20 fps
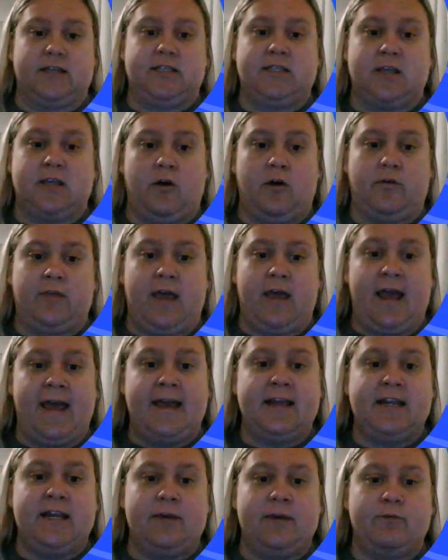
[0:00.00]
So the
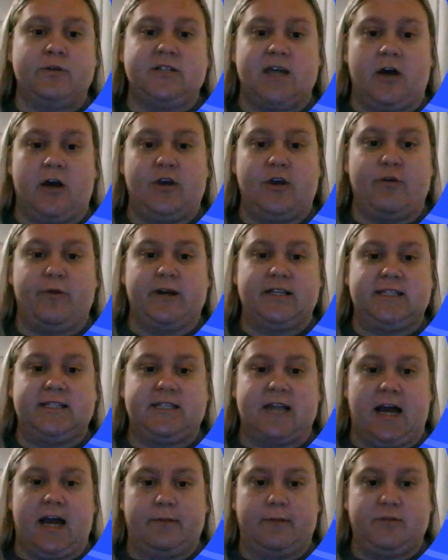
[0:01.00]
AED will tell you when it's
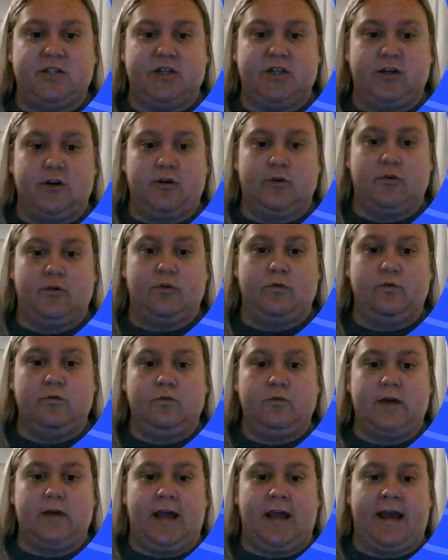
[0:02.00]
time to
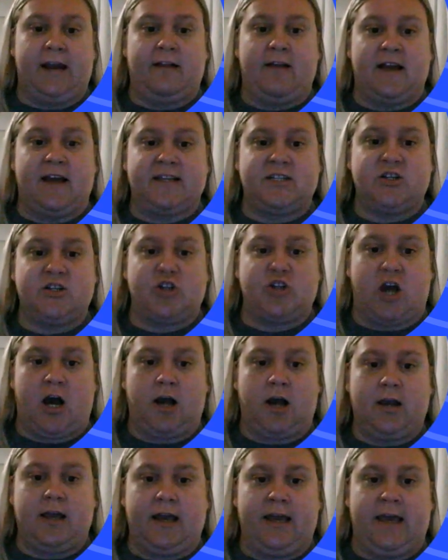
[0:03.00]
analyze a shock
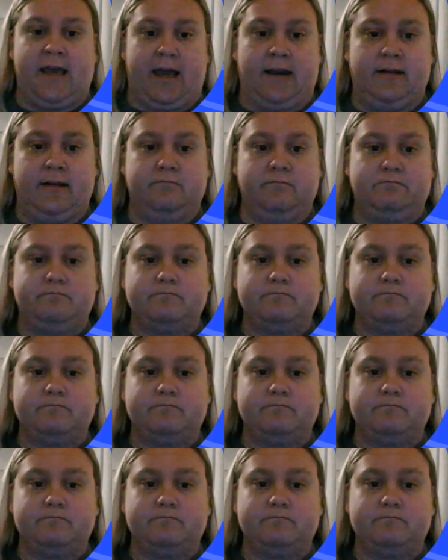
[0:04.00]
again.